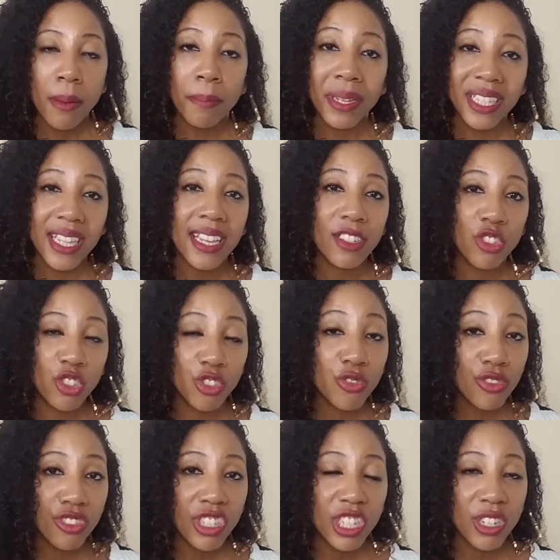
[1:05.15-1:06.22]
But then
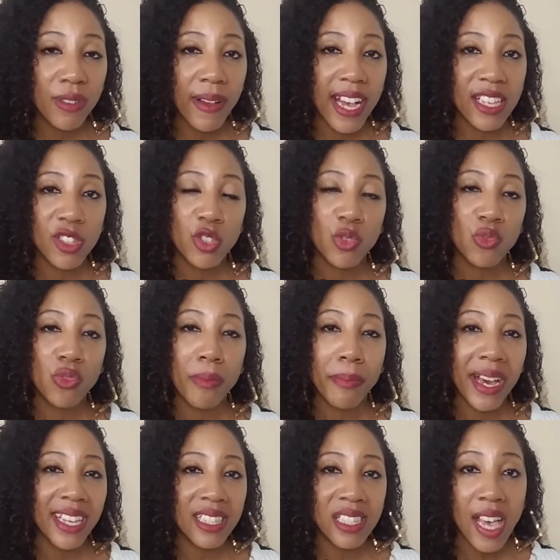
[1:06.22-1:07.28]
junior year of high school,
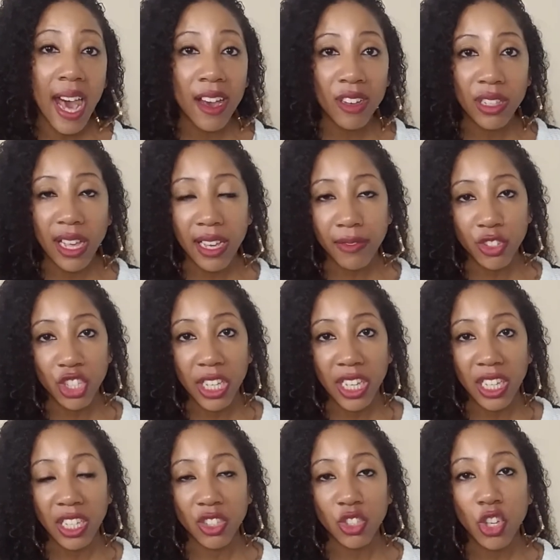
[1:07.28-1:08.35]
my entire life
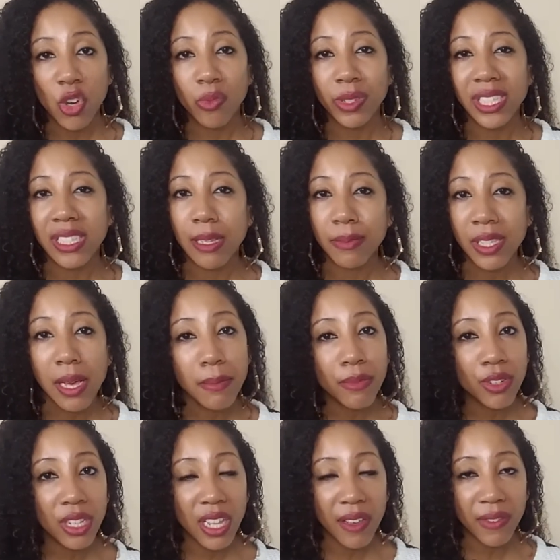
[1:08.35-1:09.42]
changed when September
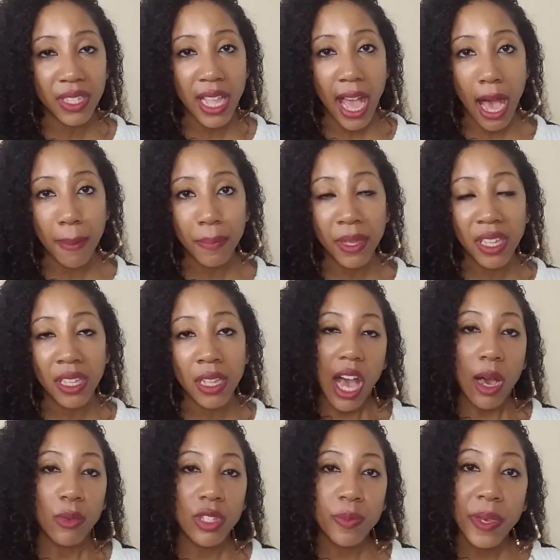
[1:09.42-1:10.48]
eleventh happened.
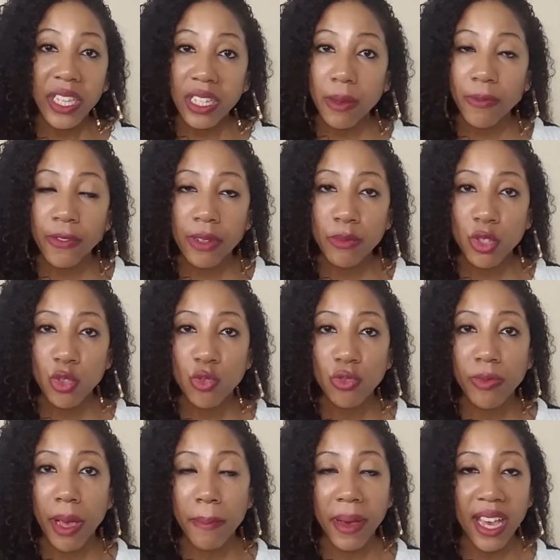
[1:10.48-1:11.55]
I was picked up from school
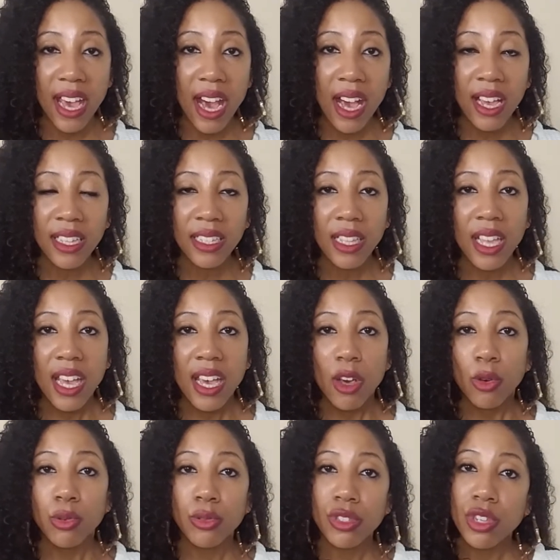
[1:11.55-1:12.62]
by my aunt,
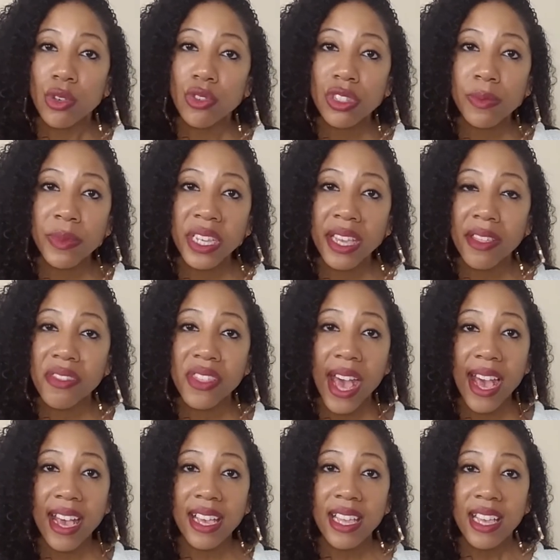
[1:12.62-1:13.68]
who told me
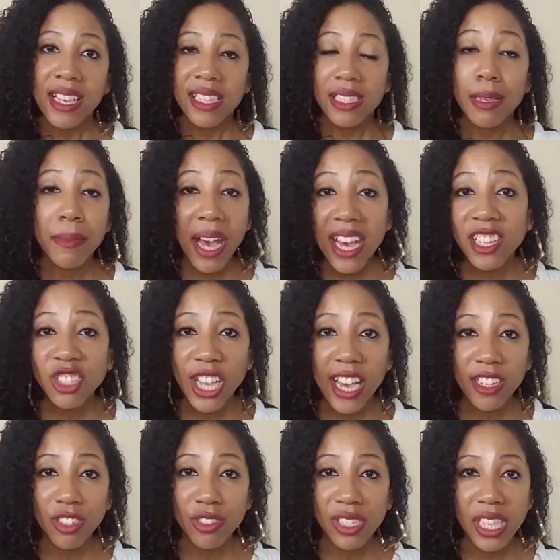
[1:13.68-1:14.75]
that some
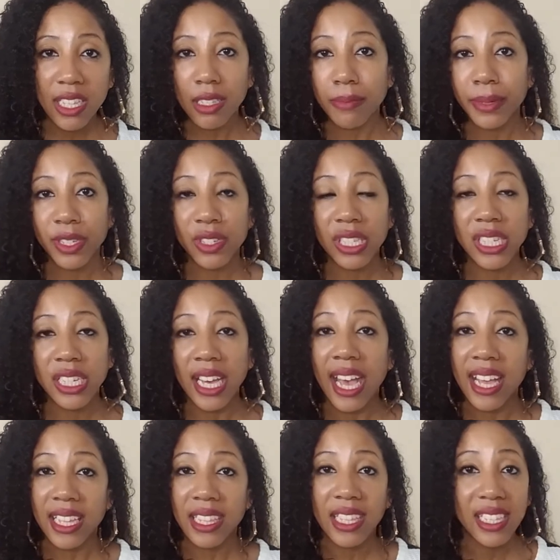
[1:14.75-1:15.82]
hijackers hit the building
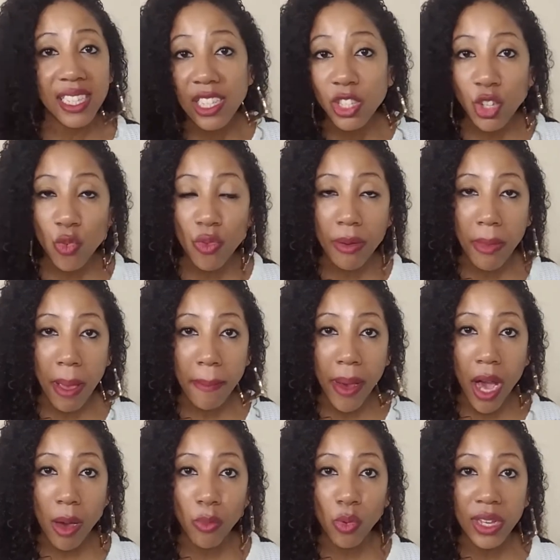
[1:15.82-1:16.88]
and they didn't know where my
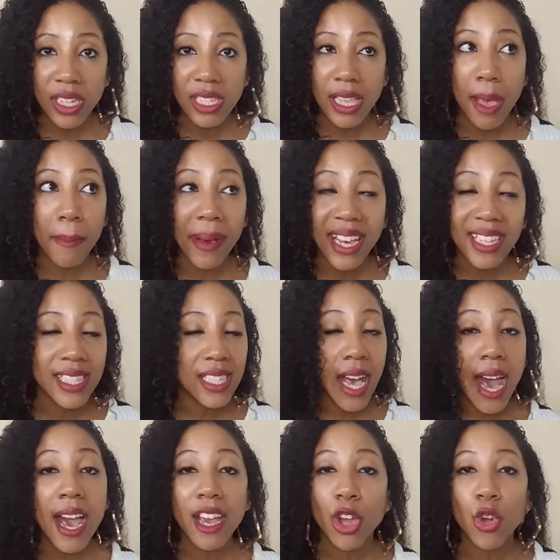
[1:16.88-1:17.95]
mom was. And my
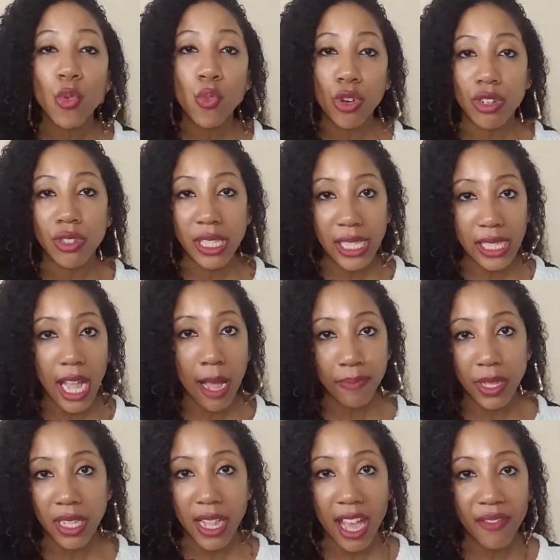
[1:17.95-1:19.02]
entire world stopped
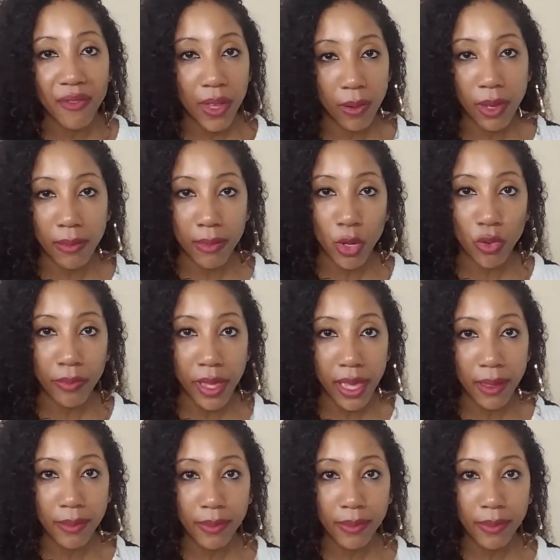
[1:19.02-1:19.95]
in that very moment.